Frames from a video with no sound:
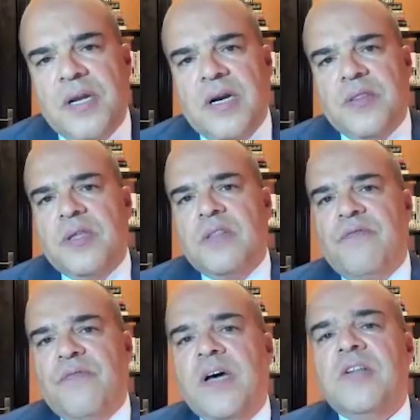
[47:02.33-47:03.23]
And I think the
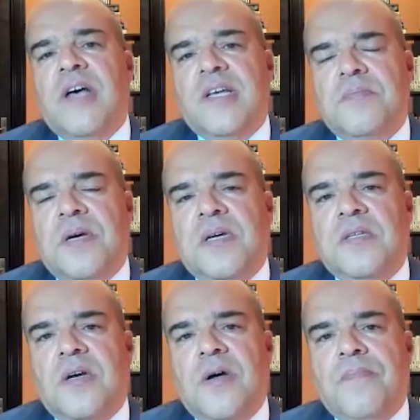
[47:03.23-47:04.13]
final
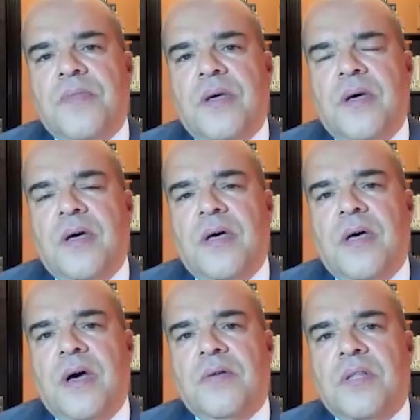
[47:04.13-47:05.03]
aspect
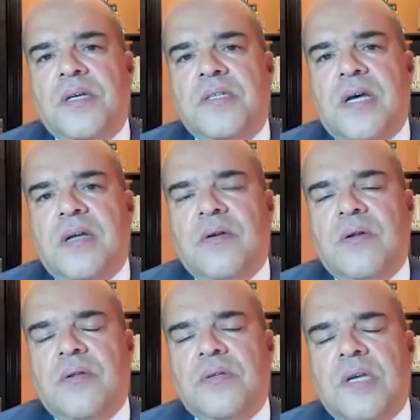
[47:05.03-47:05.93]
I'd like to
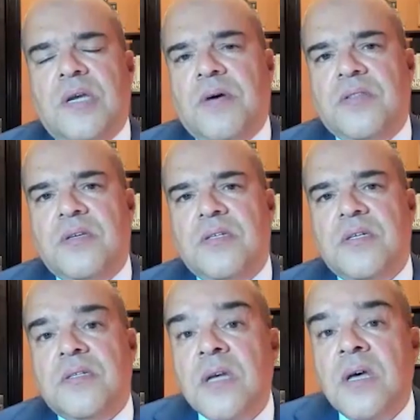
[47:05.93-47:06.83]
say about this
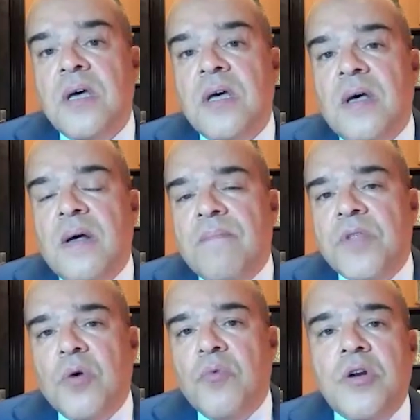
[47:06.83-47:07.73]
is,
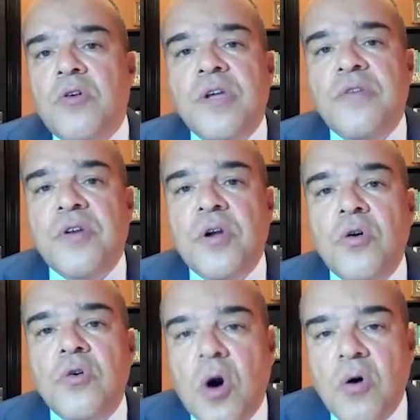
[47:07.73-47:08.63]
we don't even know
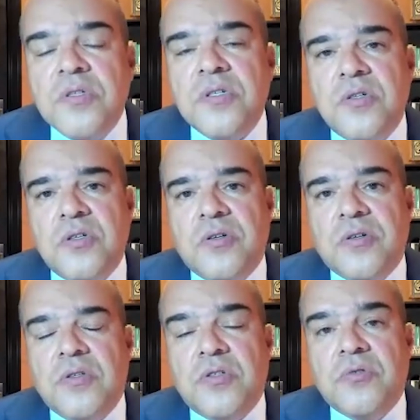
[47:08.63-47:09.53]
who owns a
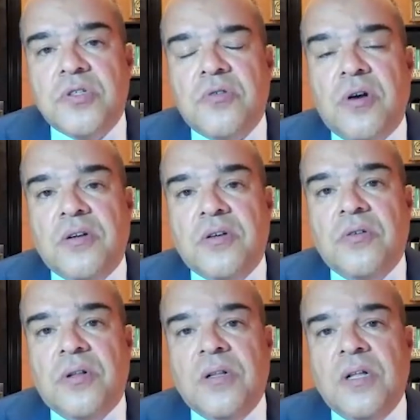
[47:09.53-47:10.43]
Jewish
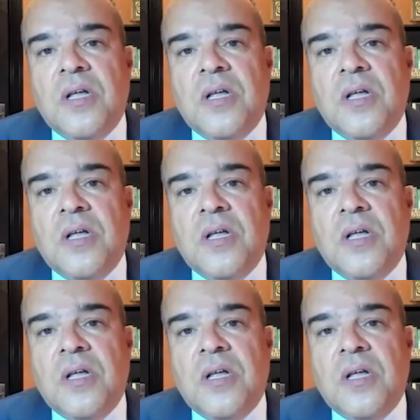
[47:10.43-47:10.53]
Chronicle.